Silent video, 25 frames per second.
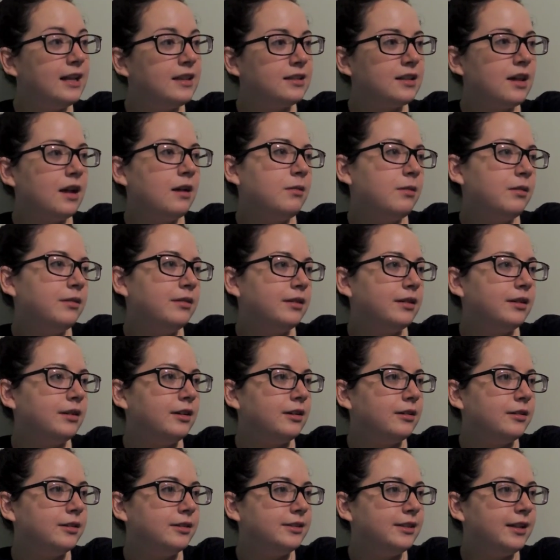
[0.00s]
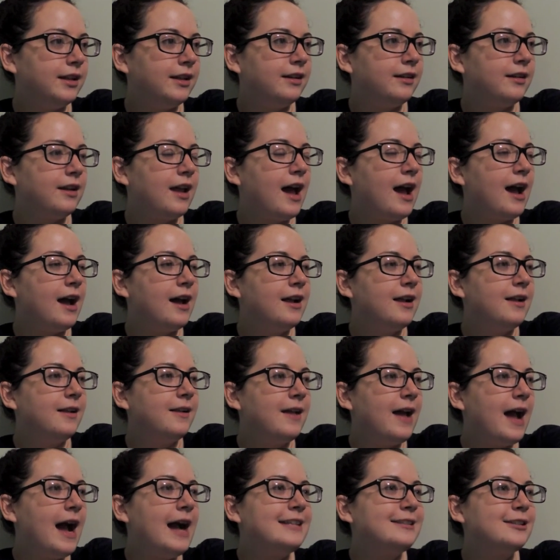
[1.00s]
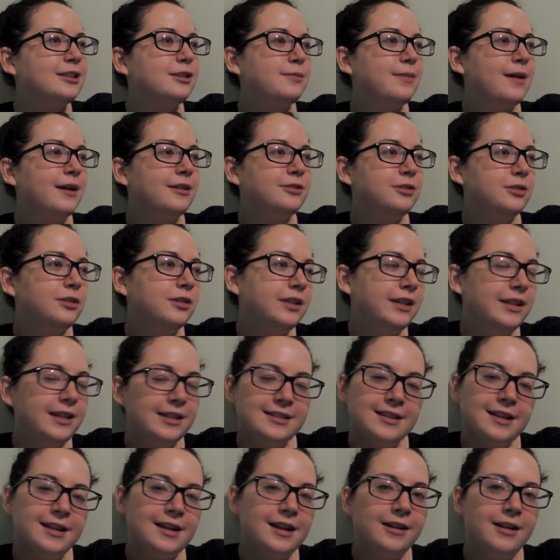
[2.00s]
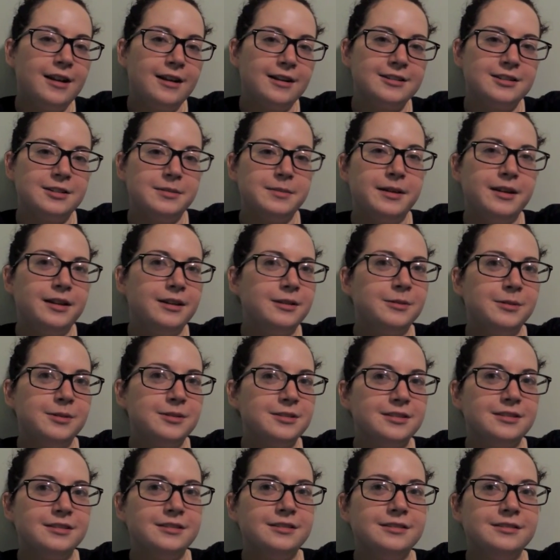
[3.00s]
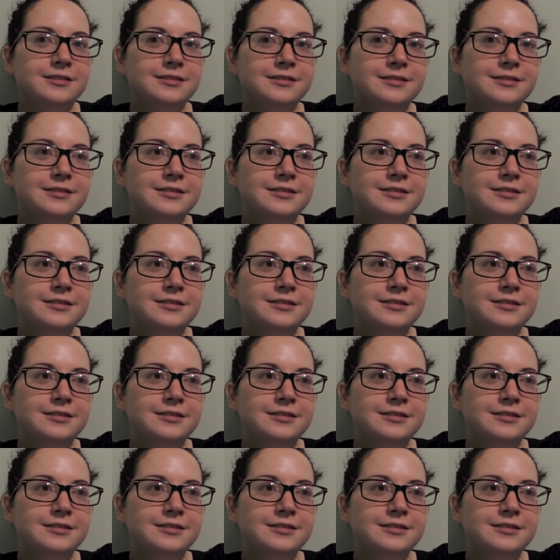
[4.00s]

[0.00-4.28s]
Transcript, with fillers: That's what I wanted to do, and then as I was about to, the lady sat down next to me, and it wasn't.